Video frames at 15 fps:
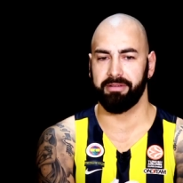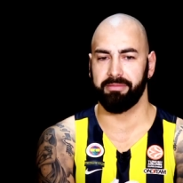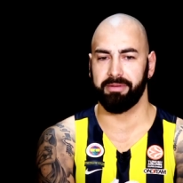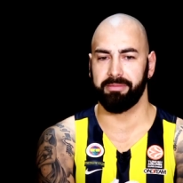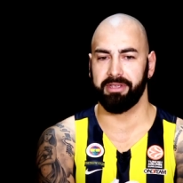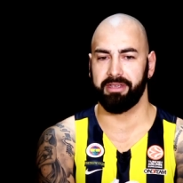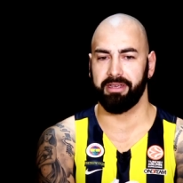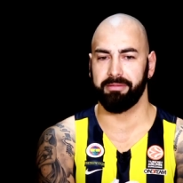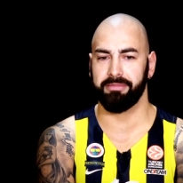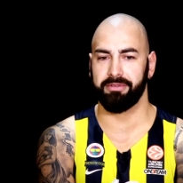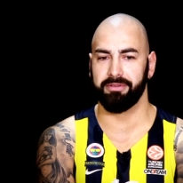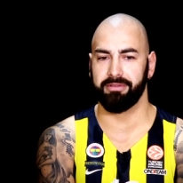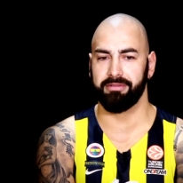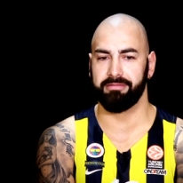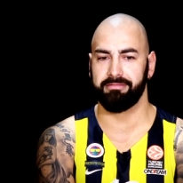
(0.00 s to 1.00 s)
maybe come
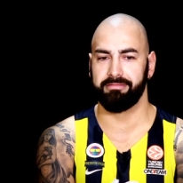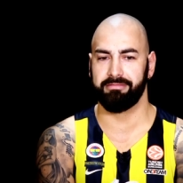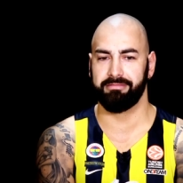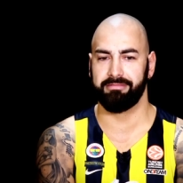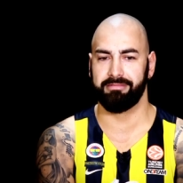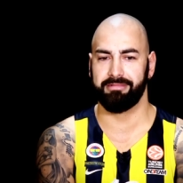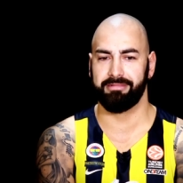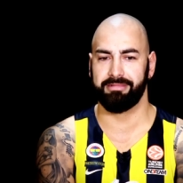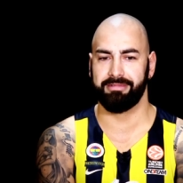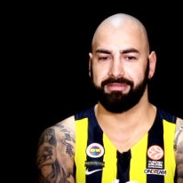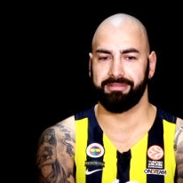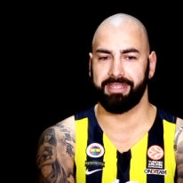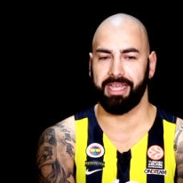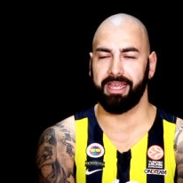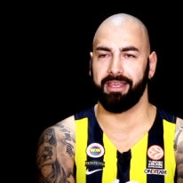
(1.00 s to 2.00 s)
to
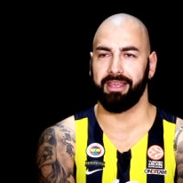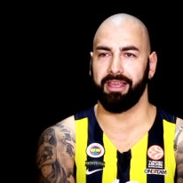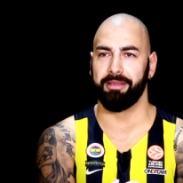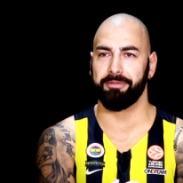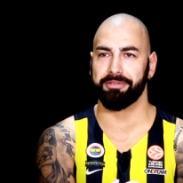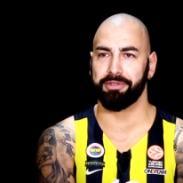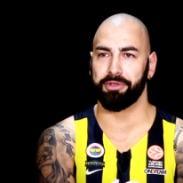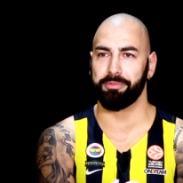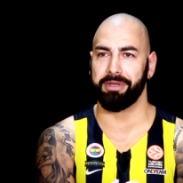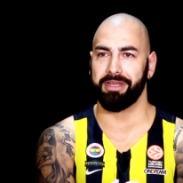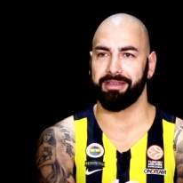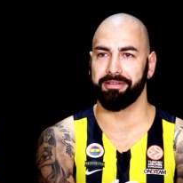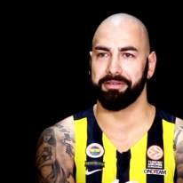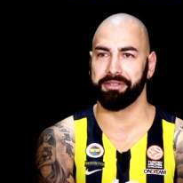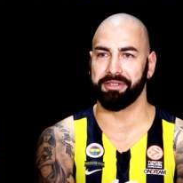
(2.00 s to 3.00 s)
10 games all my
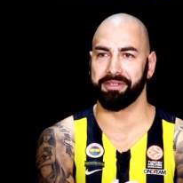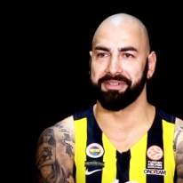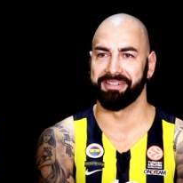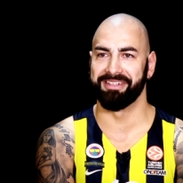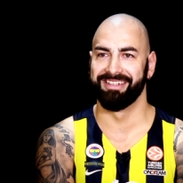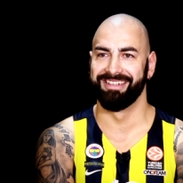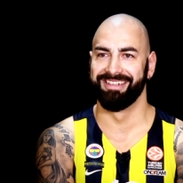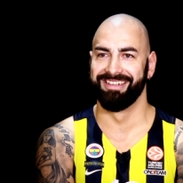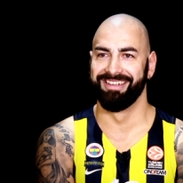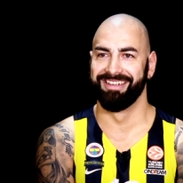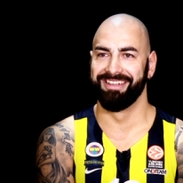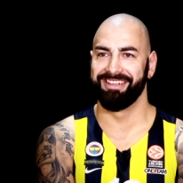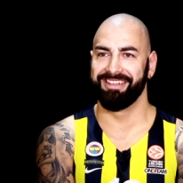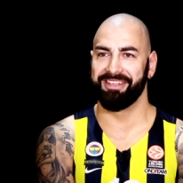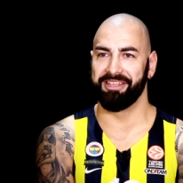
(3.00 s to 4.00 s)
career.
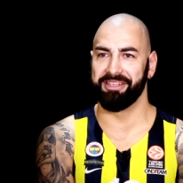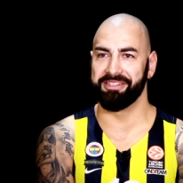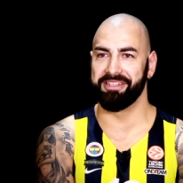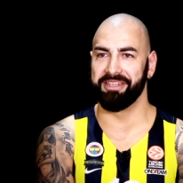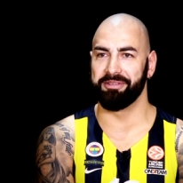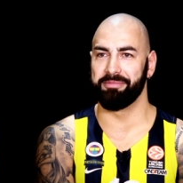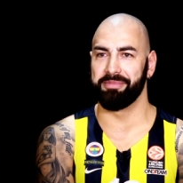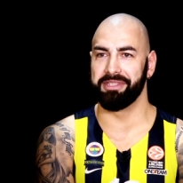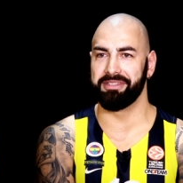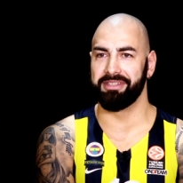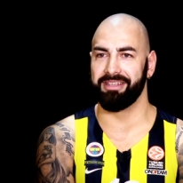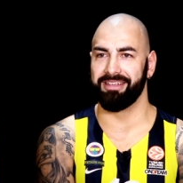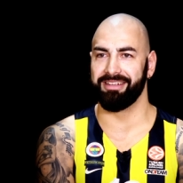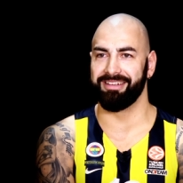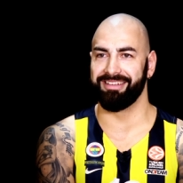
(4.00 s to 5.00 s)
He's that
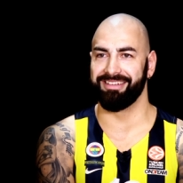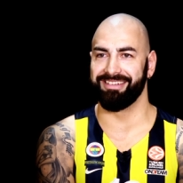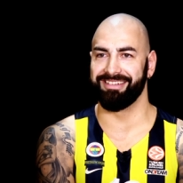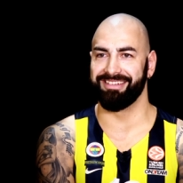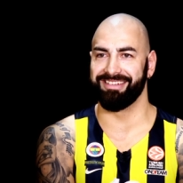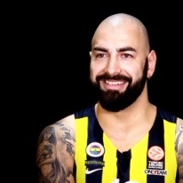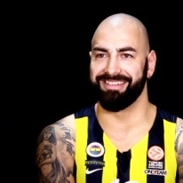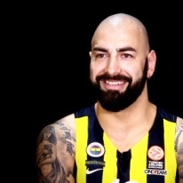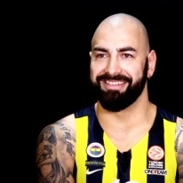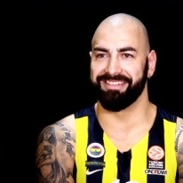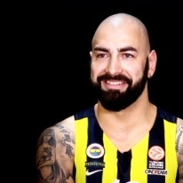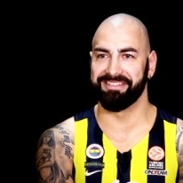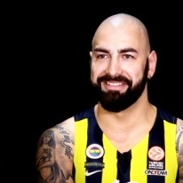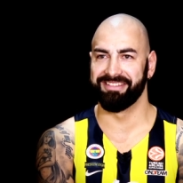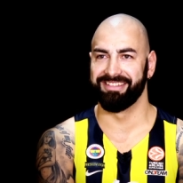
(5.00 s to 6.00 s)
busy and uh,
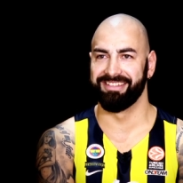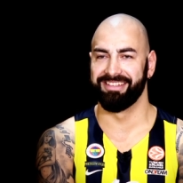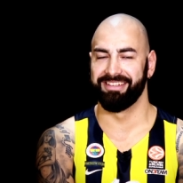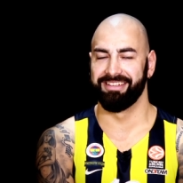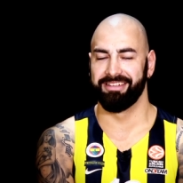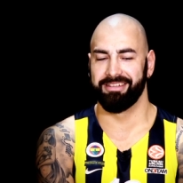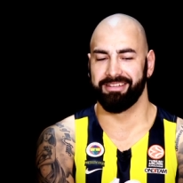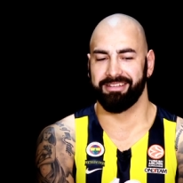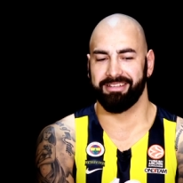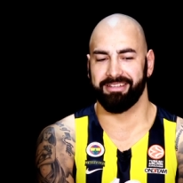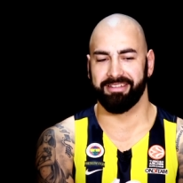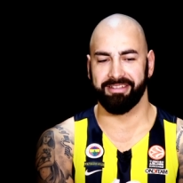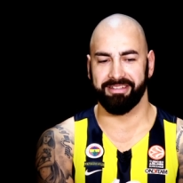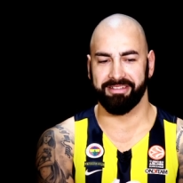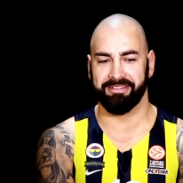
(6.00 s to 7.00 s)

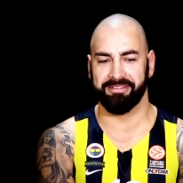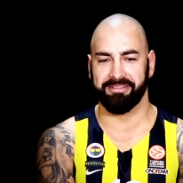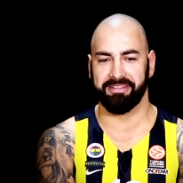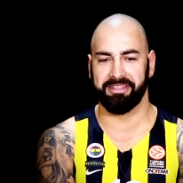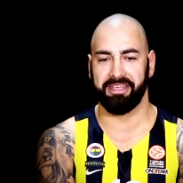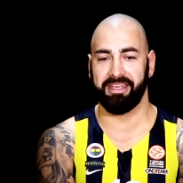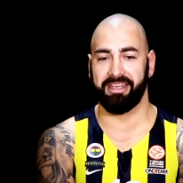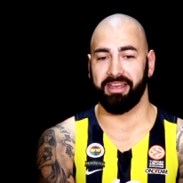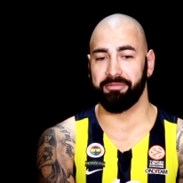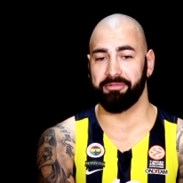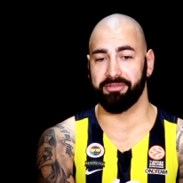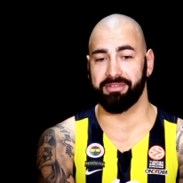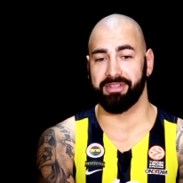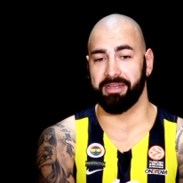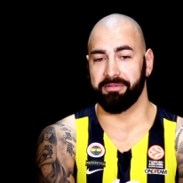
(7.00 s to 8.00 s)
uh, he came
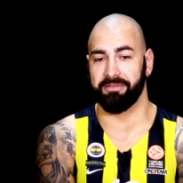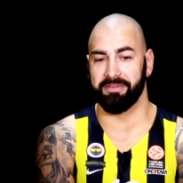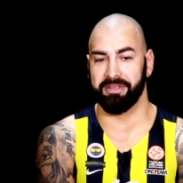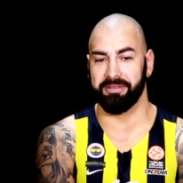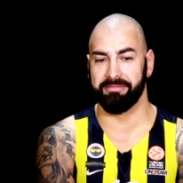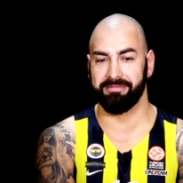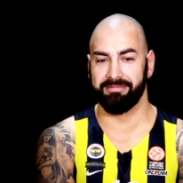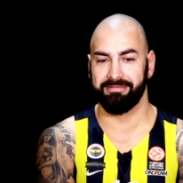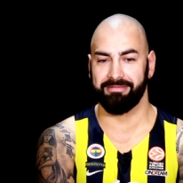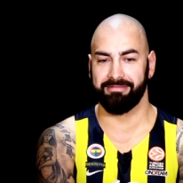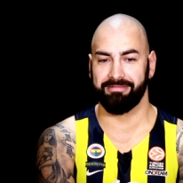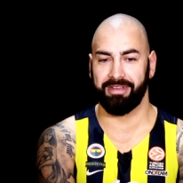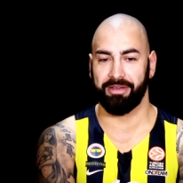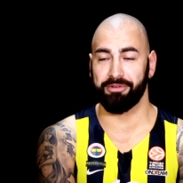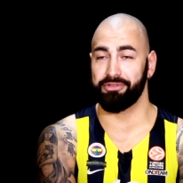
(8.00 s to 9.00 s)
to some of them.
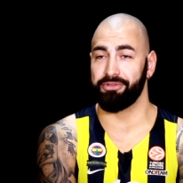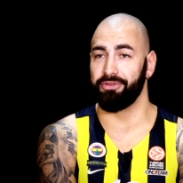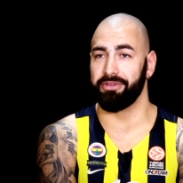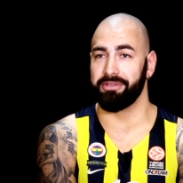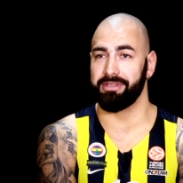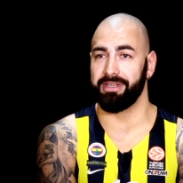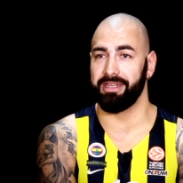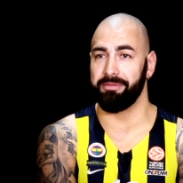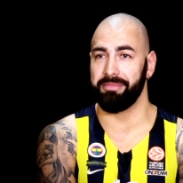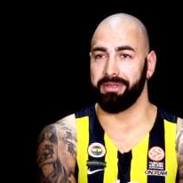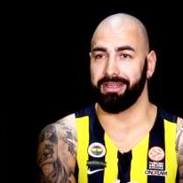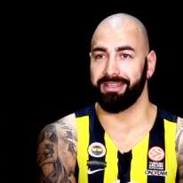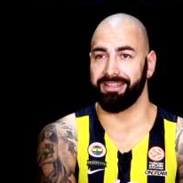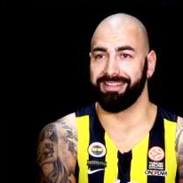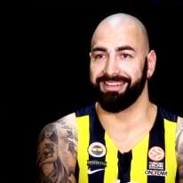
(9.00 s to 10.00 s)
I was two years in
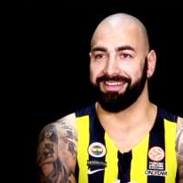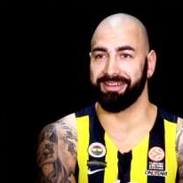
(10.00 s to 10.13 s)
NBA, he didn't